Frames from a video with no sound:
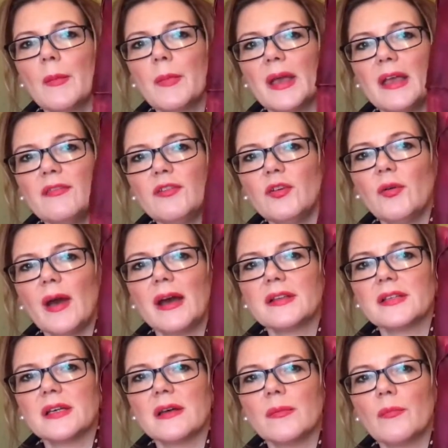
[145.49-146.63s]
But if you
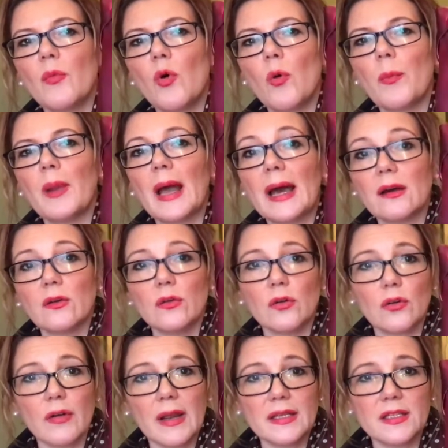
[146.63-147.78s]
add more black or
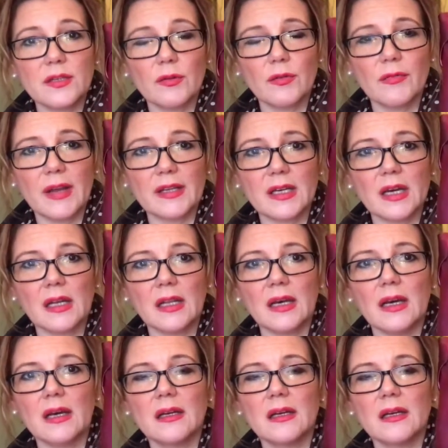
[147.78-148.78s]
grey to a red colour,